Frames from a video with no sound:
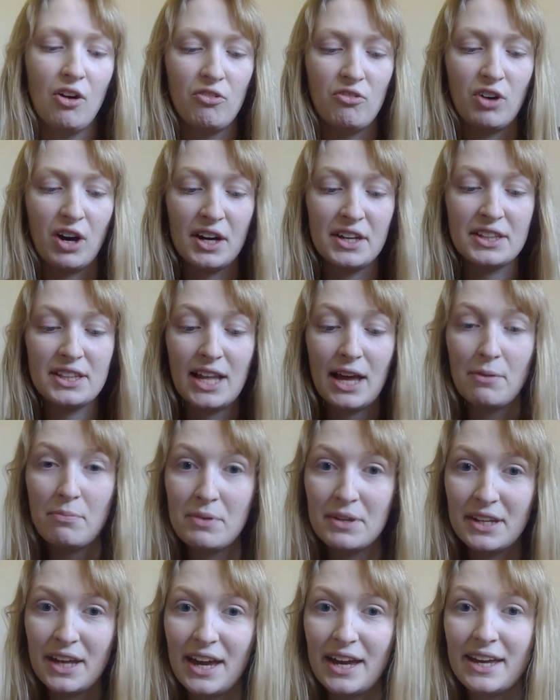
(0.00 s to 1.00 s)

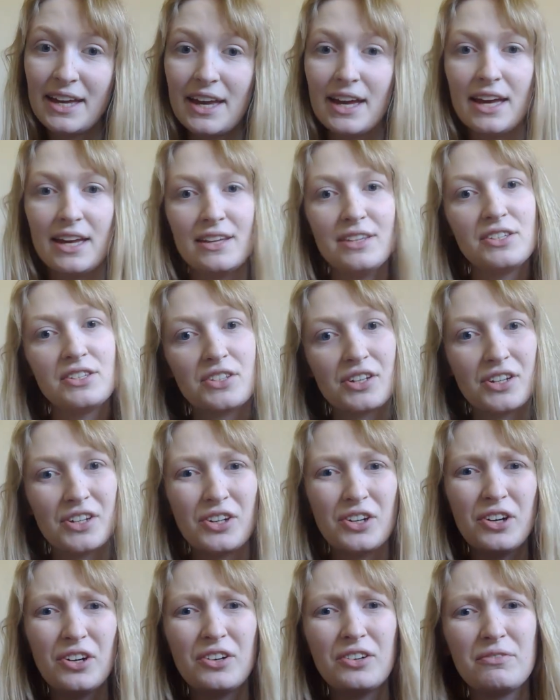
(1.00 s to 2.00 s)
Rhinelepinae is
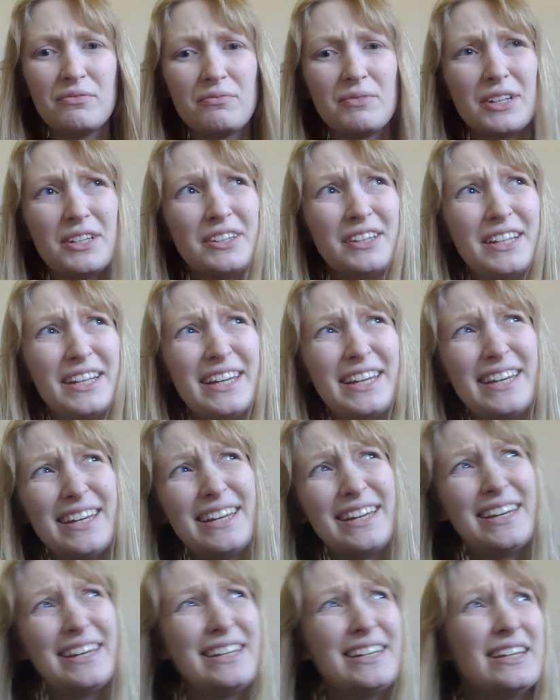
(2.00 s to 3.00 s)

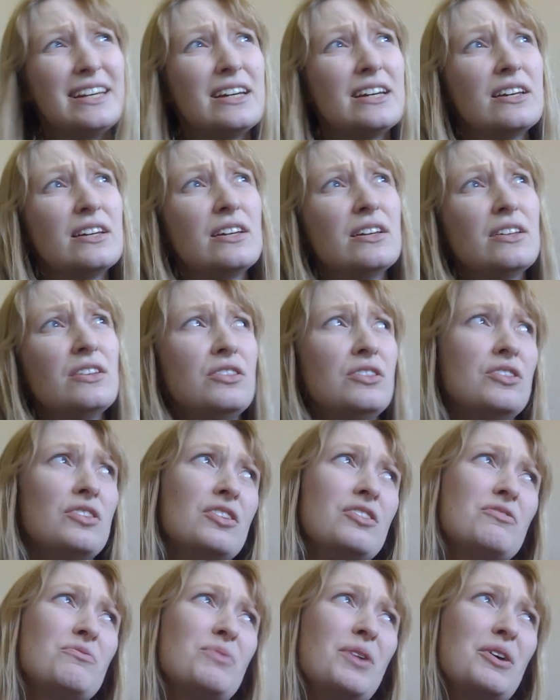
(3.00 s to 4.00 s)
commonly,
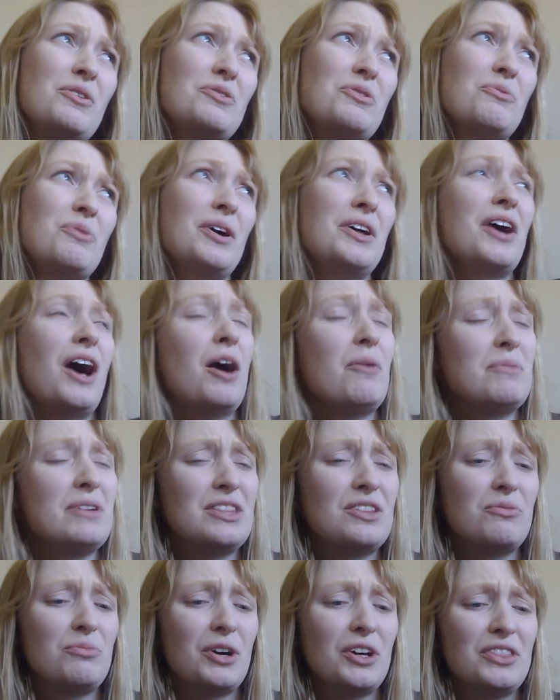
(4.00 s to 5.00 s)
well the one, I
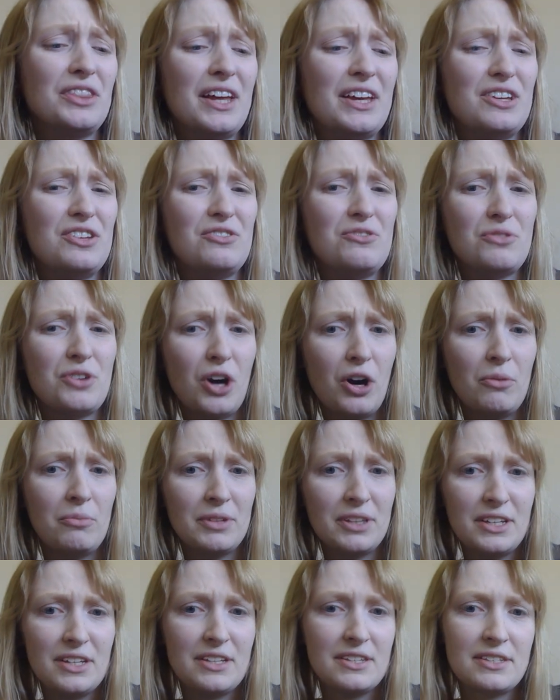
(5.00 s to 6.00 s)
mean the one that you
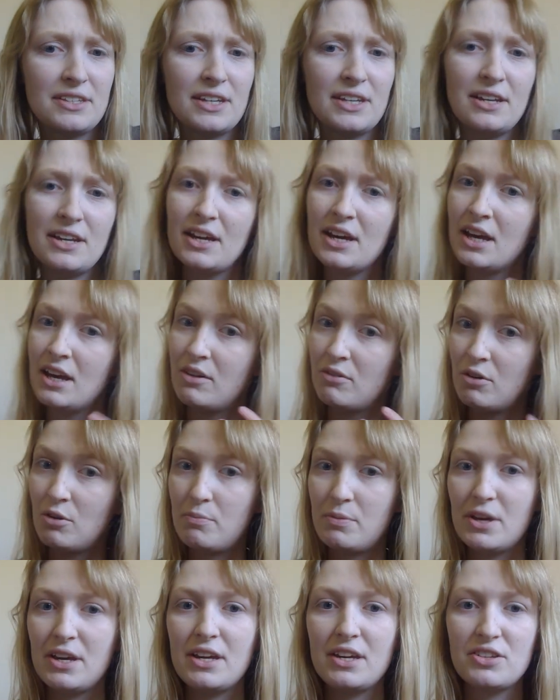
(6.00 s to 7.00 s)
commonly see would
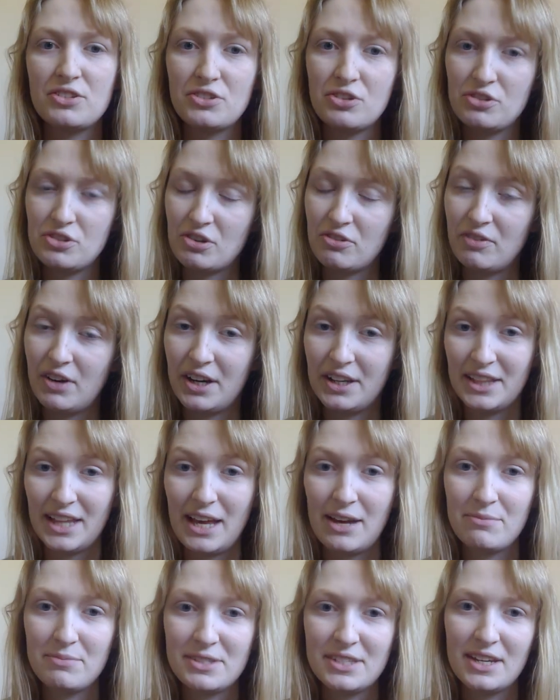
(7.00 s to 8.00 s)
be
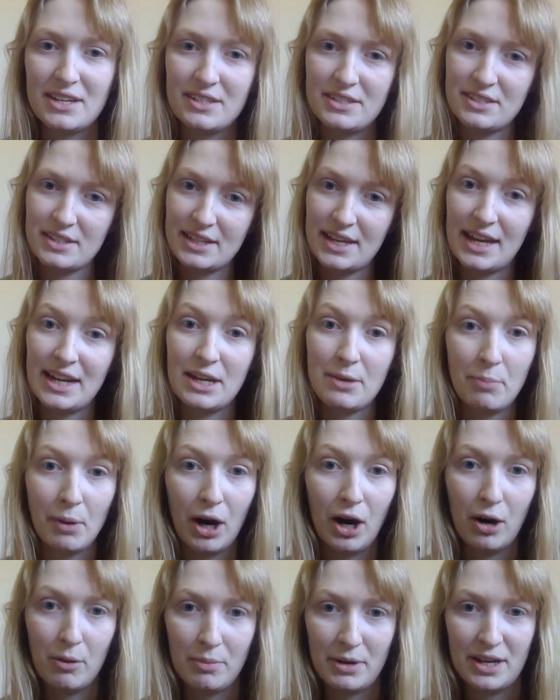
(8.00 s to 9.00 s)
Pseudorinelepis
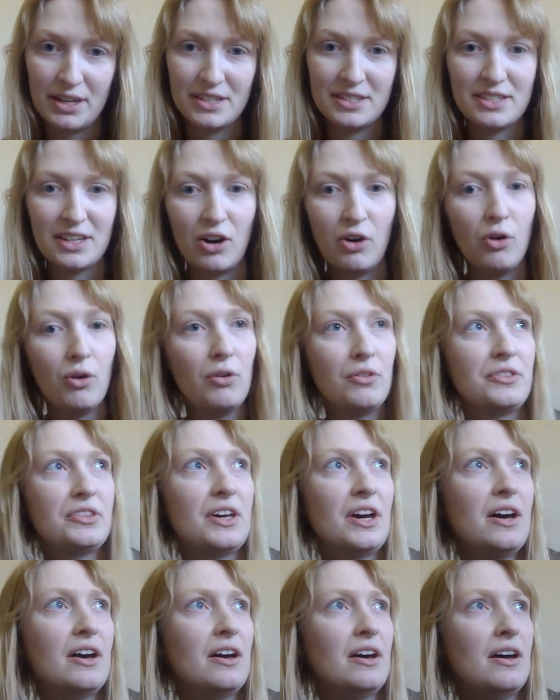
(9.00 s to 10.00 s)
genibarbis or
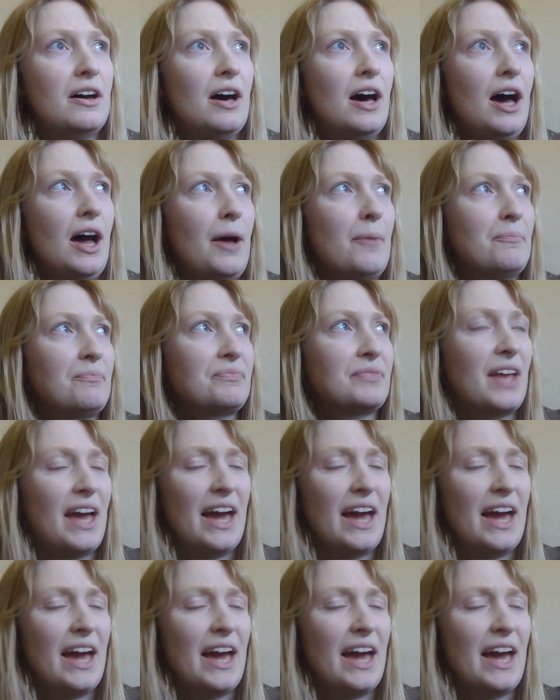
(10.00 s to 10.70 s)
the um,